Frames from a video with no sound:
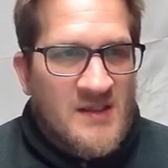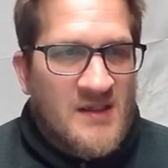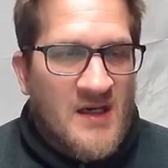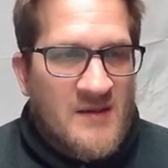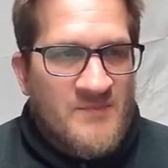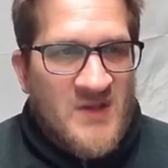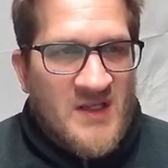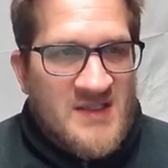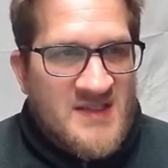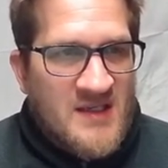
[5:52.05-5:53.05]
Um, you
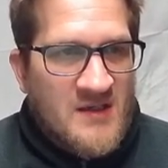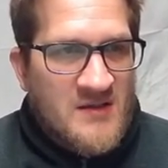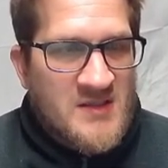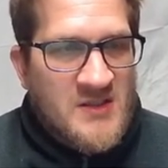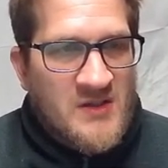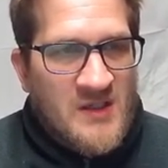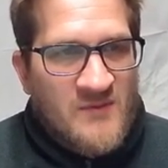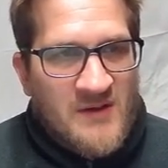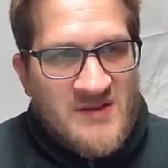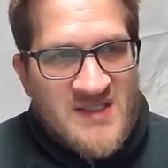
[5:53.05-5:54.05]
can see here the tuning
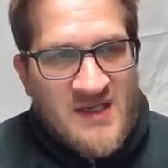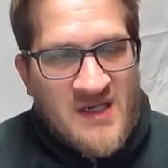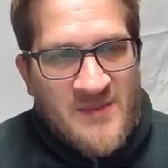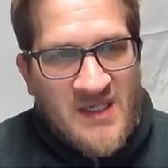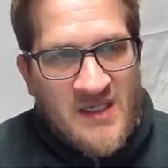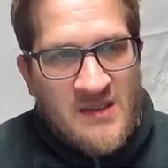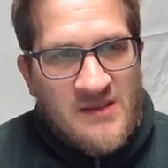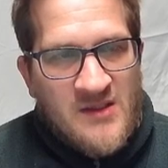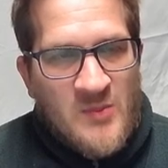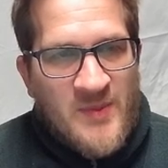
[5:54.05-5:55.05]
frequency coming in a
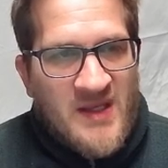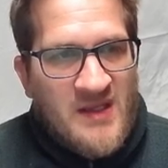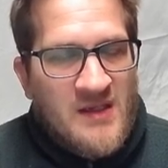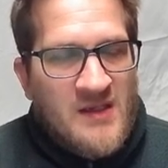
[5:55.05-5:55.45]
little bit.